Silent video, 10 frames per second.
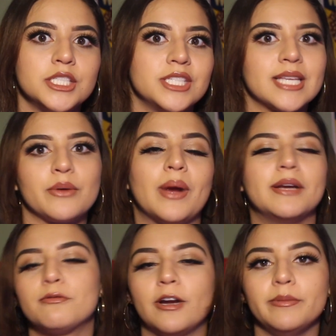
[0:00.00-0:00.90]
She's like
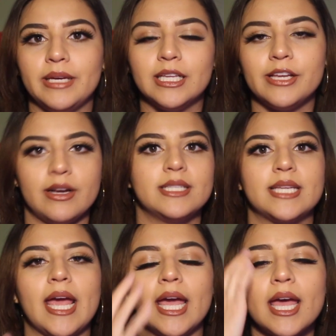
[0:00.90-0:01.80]
right in front of me, clear as
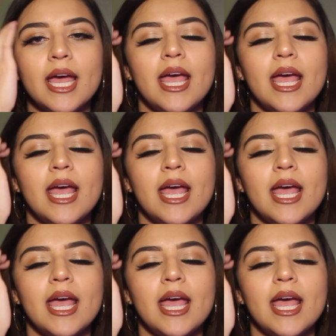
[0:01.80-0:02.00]
day.